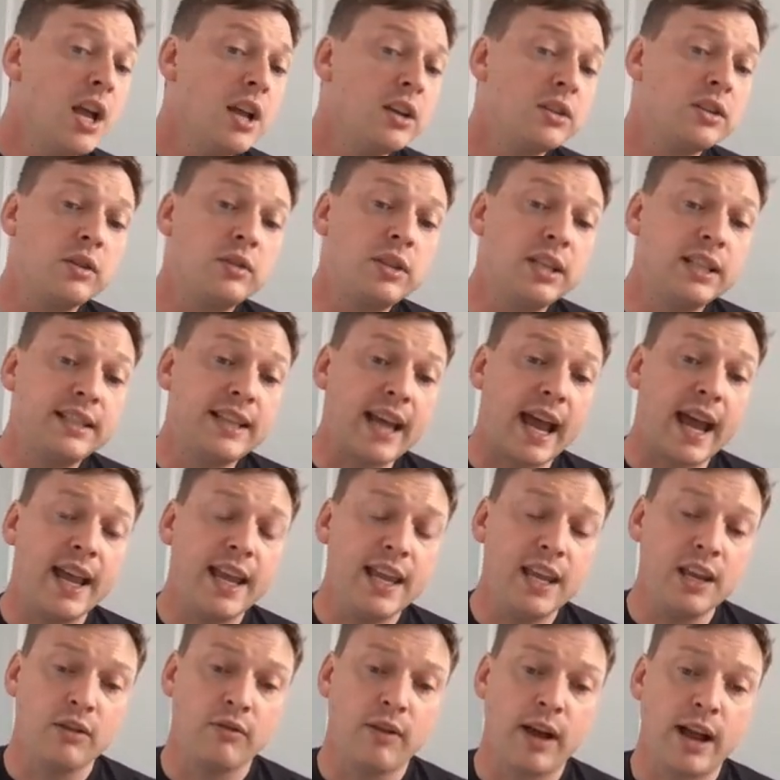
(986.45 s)
So today,
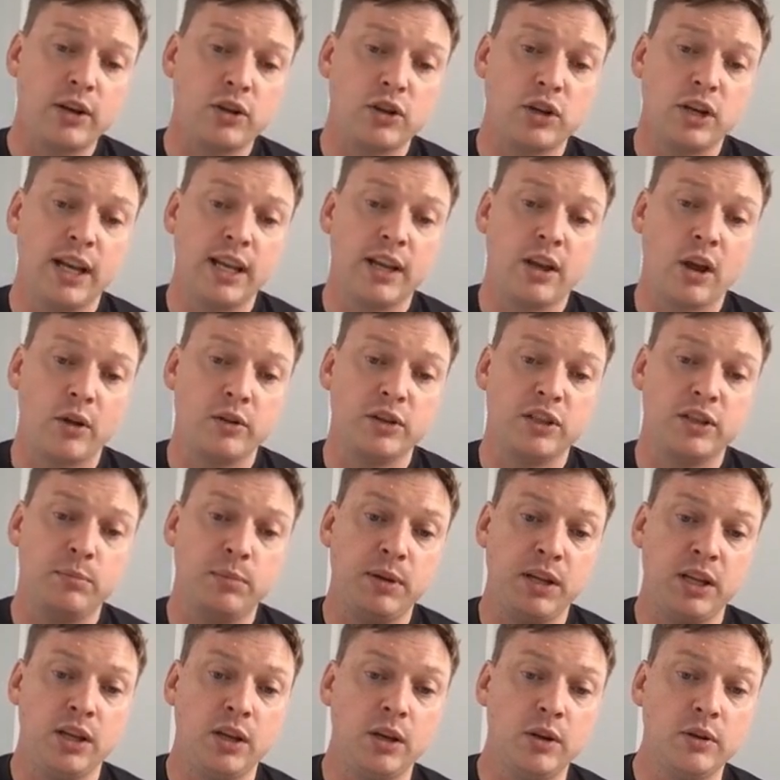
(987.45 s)
you're actually going to
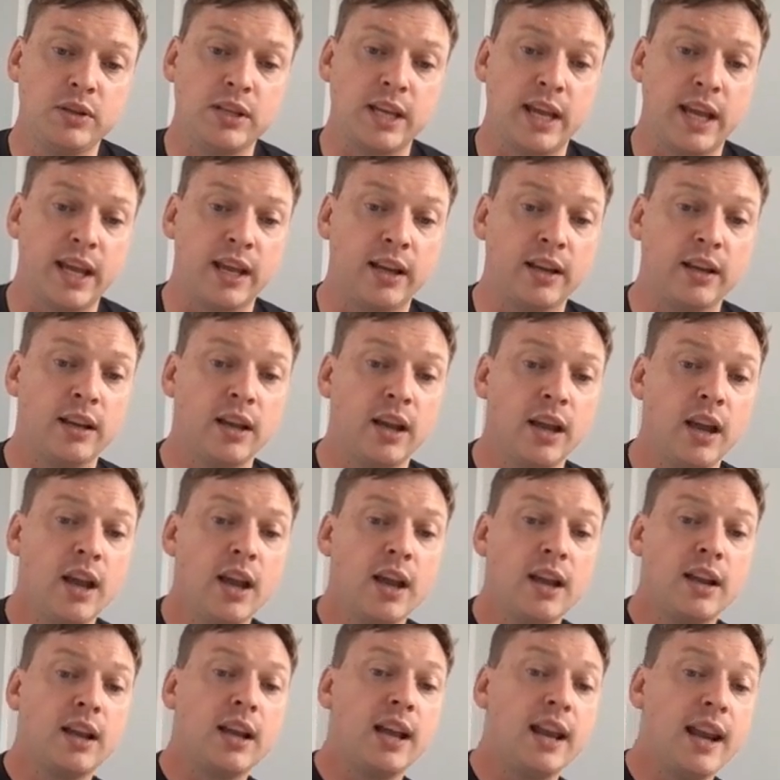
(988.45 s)
be using
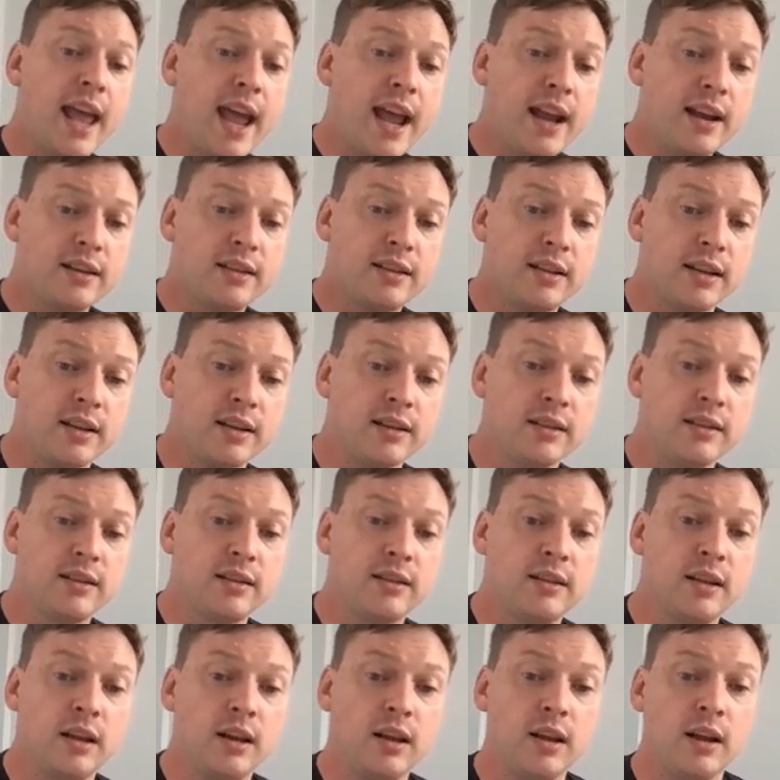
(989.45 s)

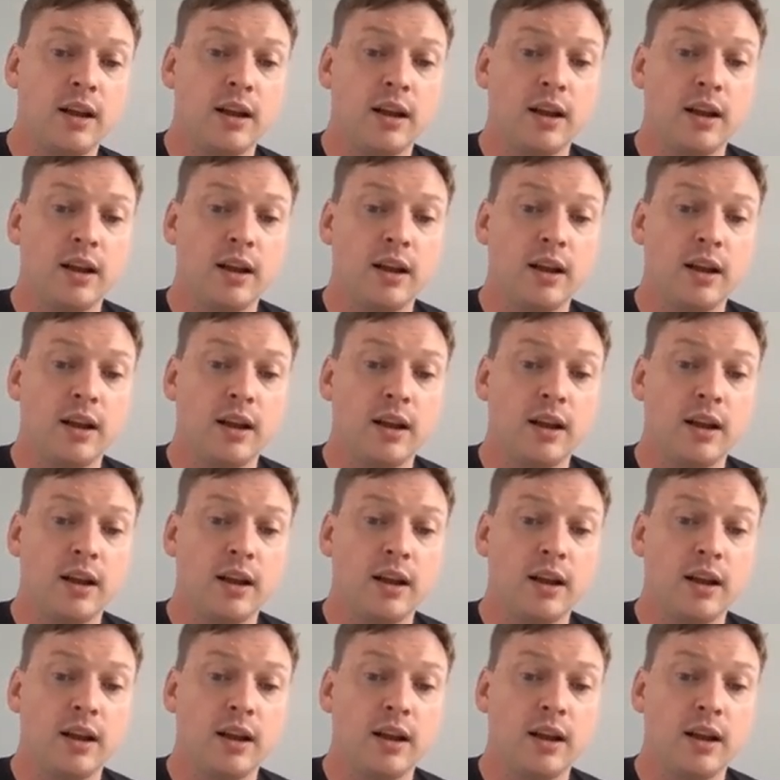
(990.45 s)
connectors that